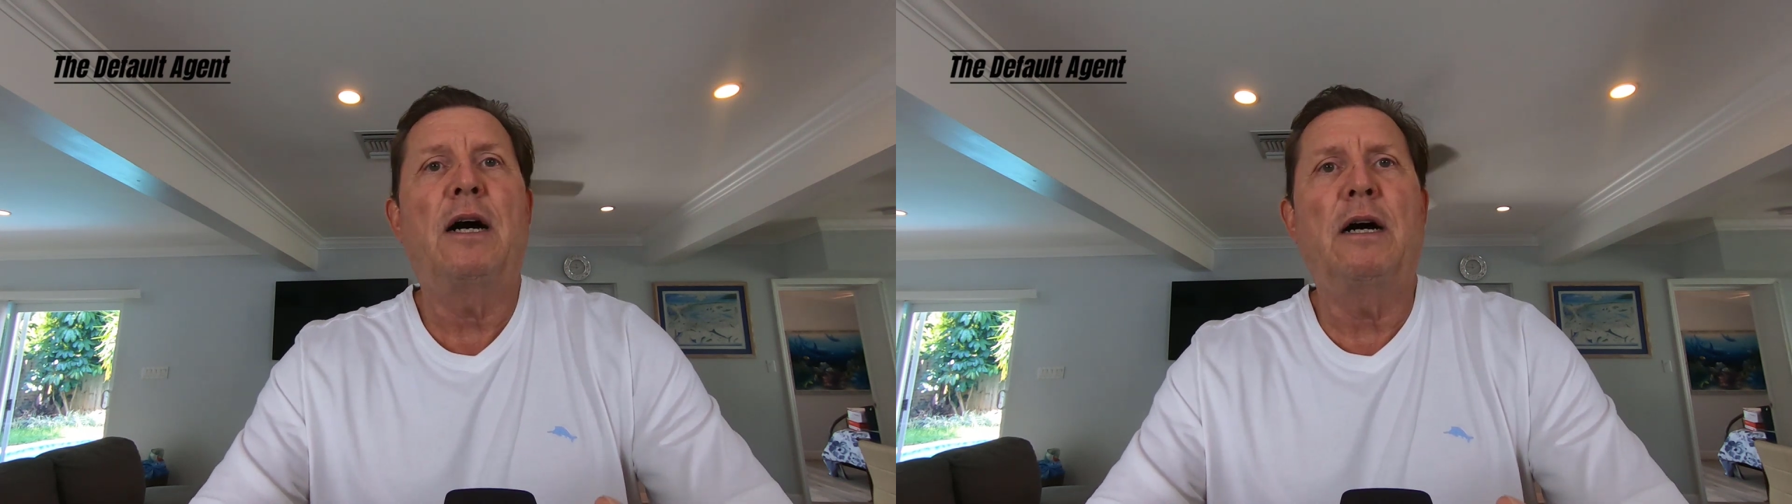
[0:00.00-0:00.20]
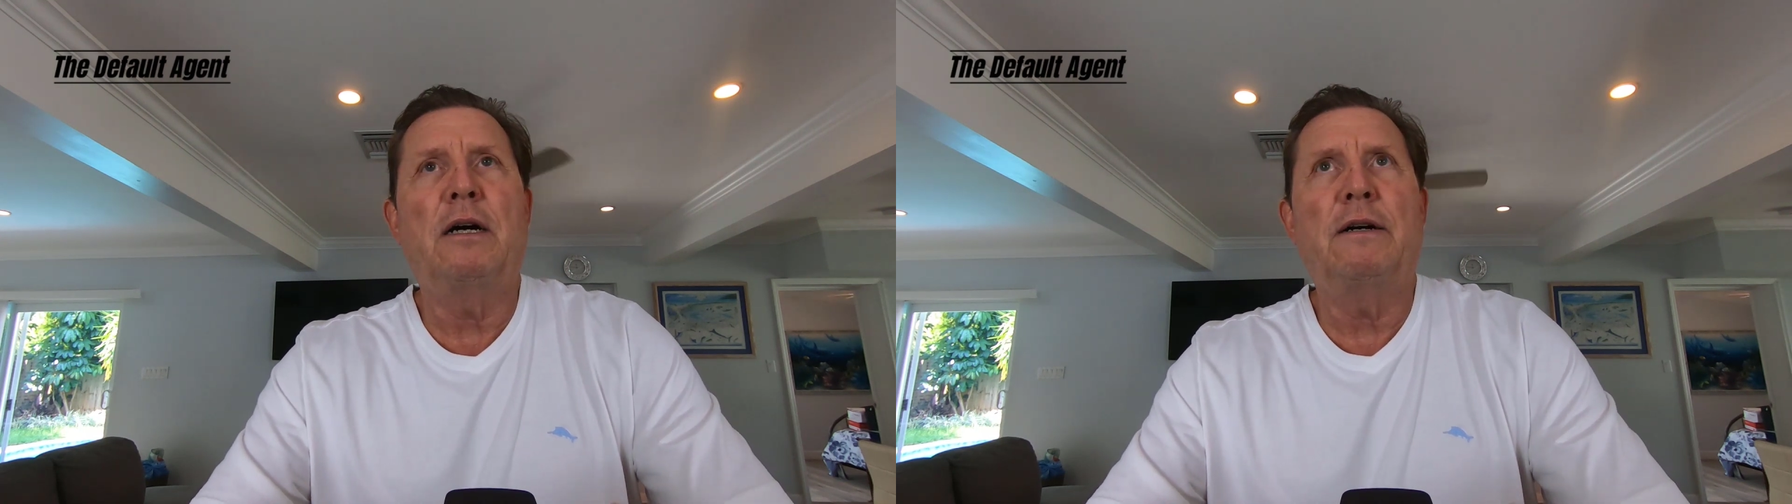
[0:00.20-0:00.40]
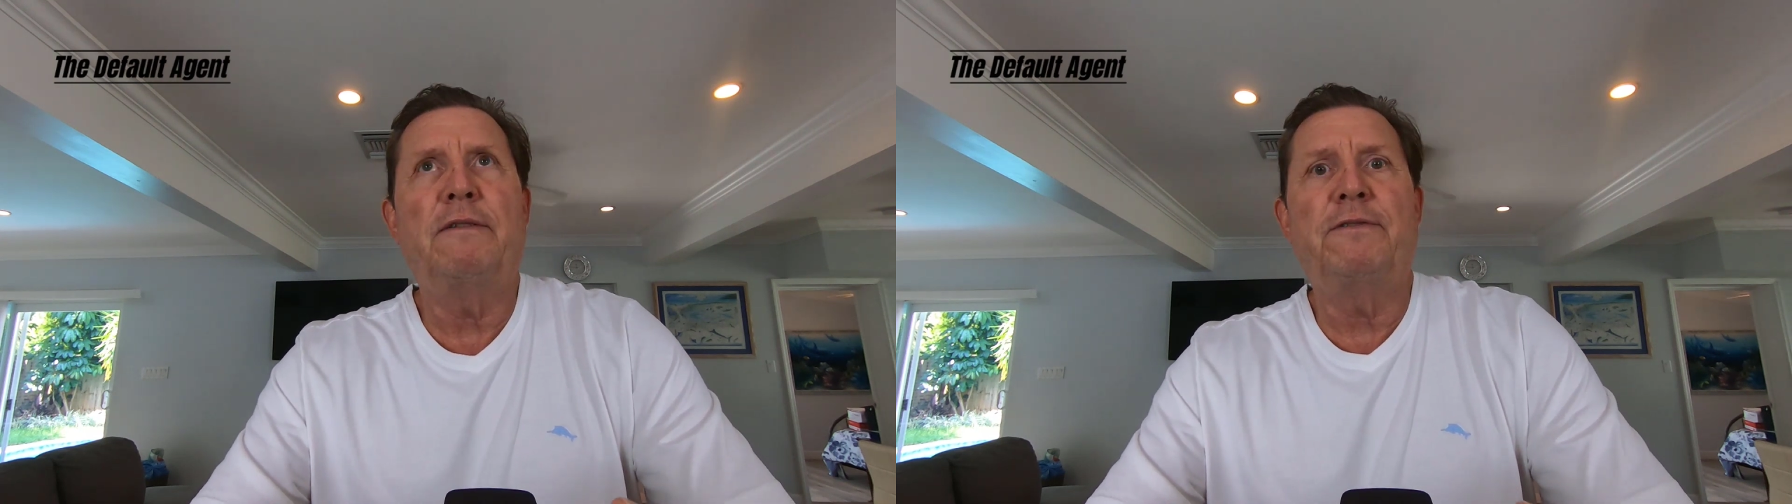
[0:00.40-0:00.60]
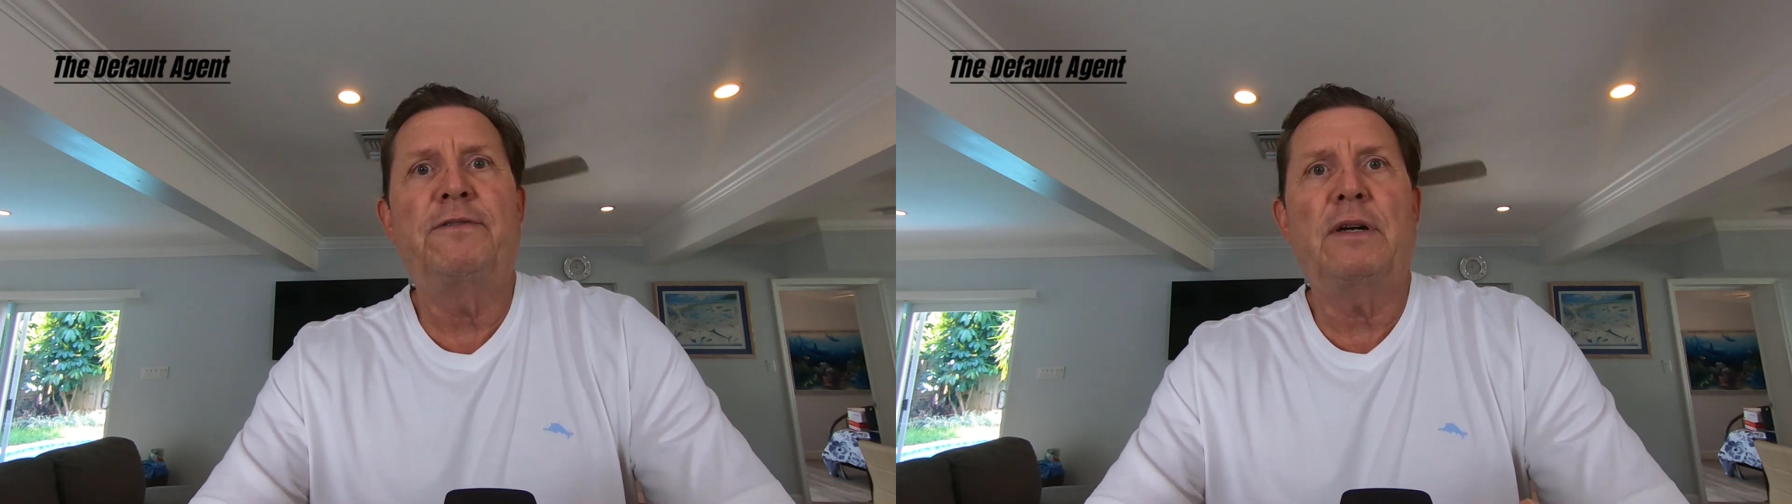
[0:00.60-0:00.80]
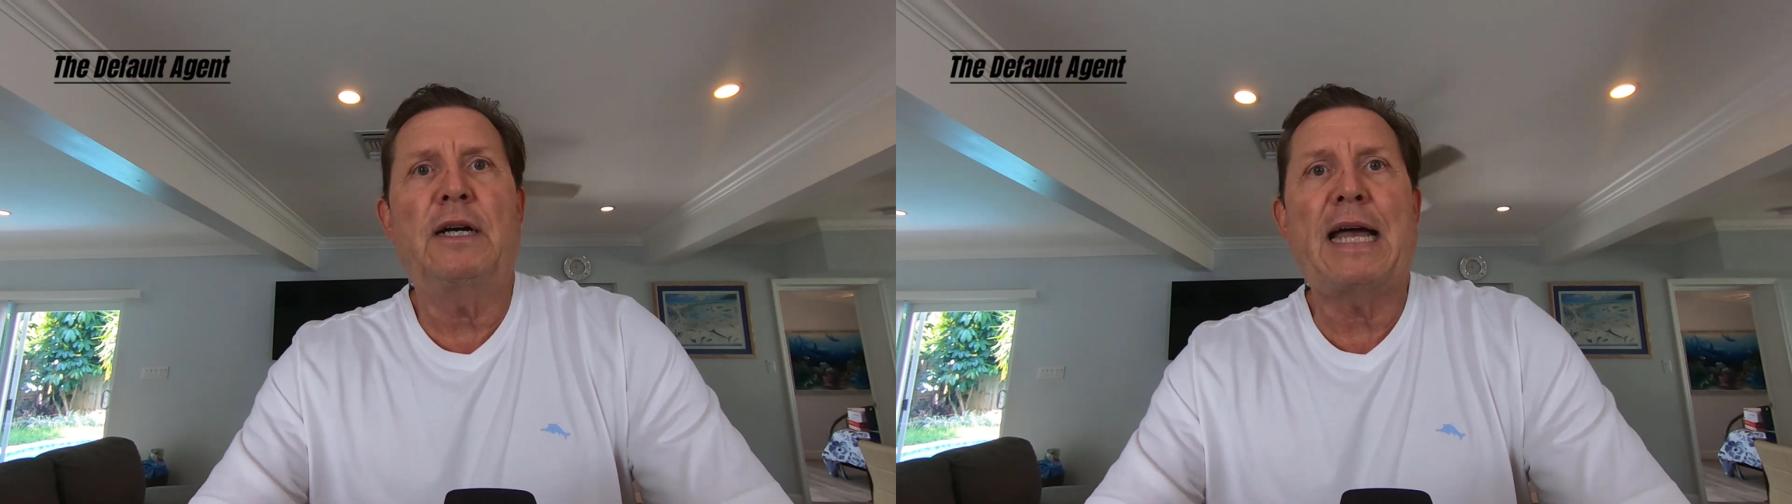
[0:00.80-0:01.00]
of
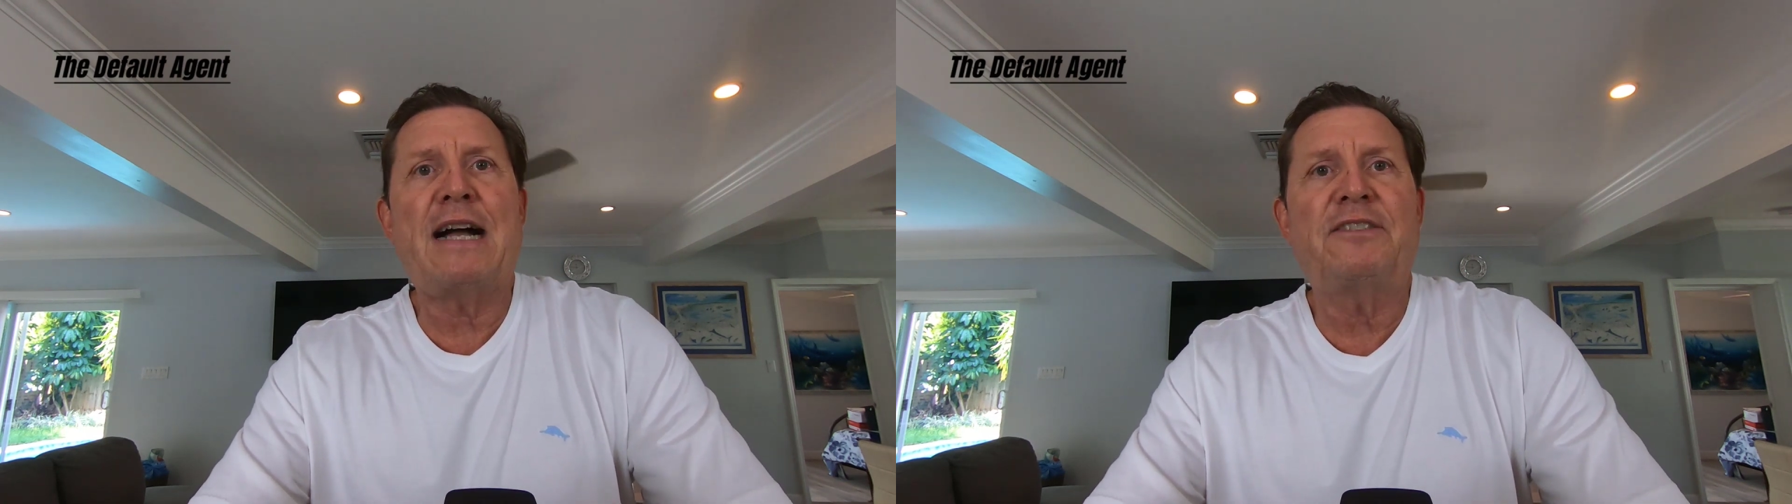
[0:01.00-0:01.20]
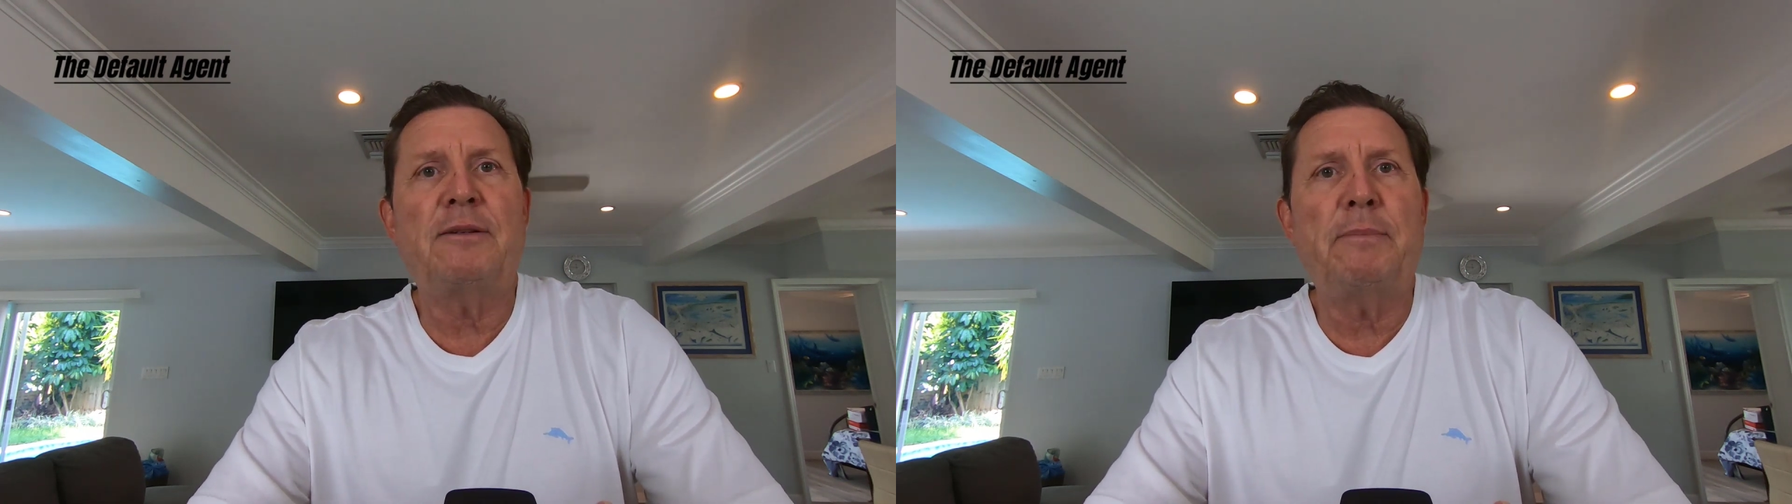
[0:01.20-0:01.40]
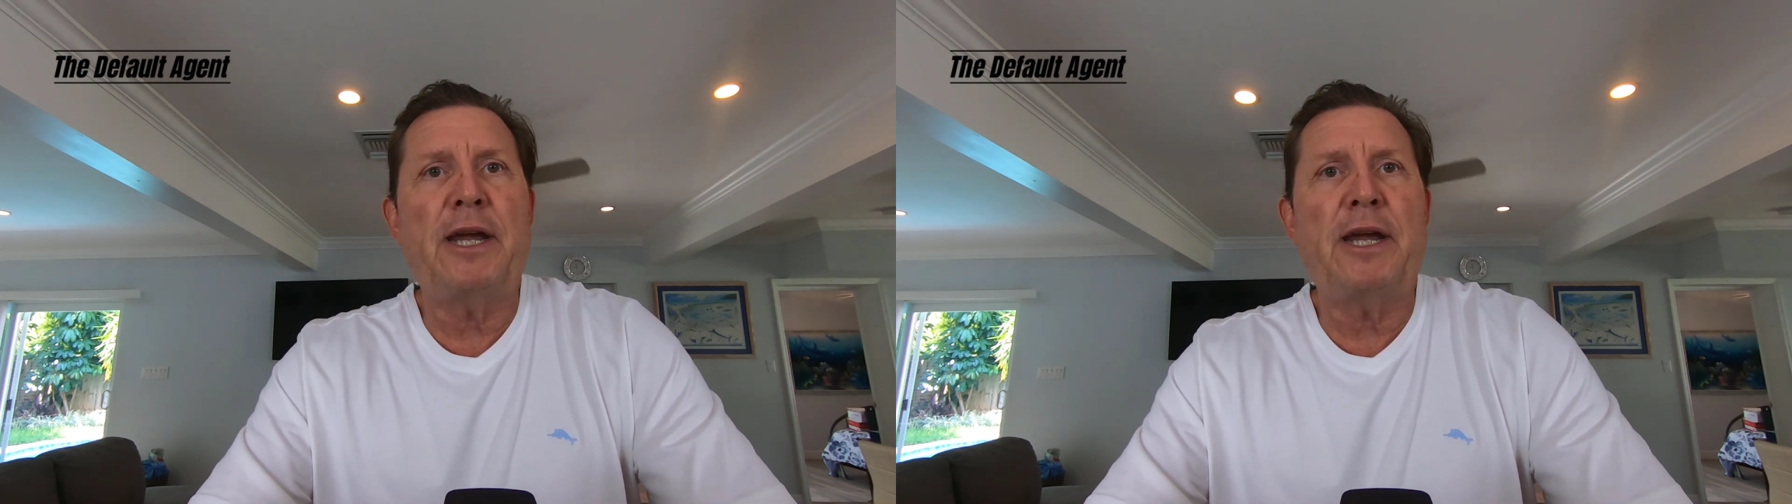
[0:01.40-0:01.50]
asset